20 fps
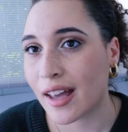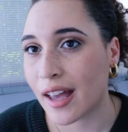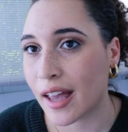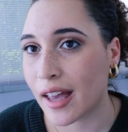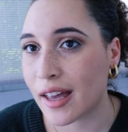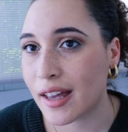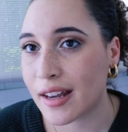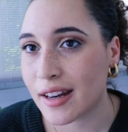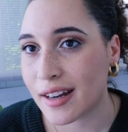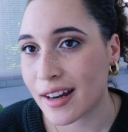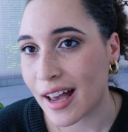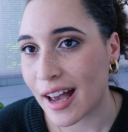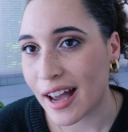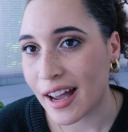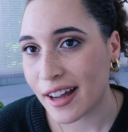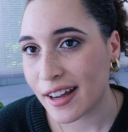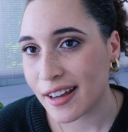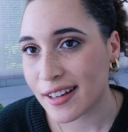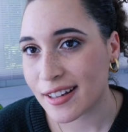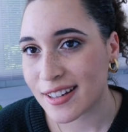and
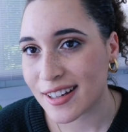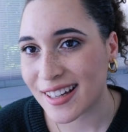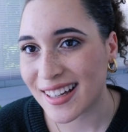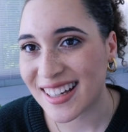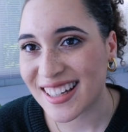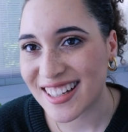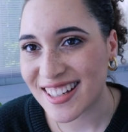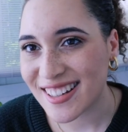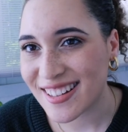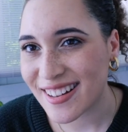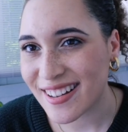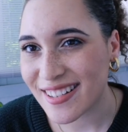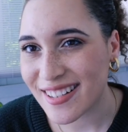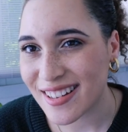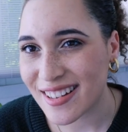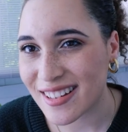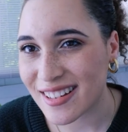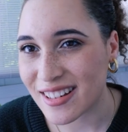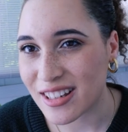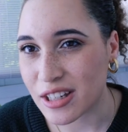I it just
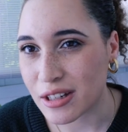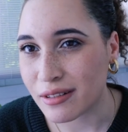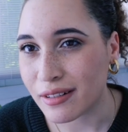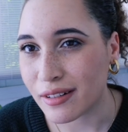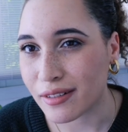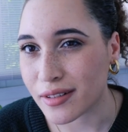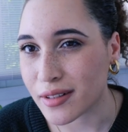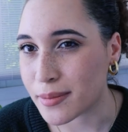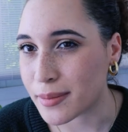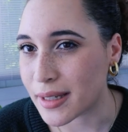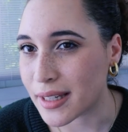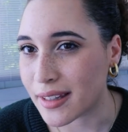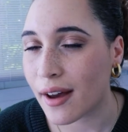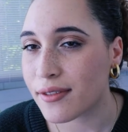doesn't do it for me.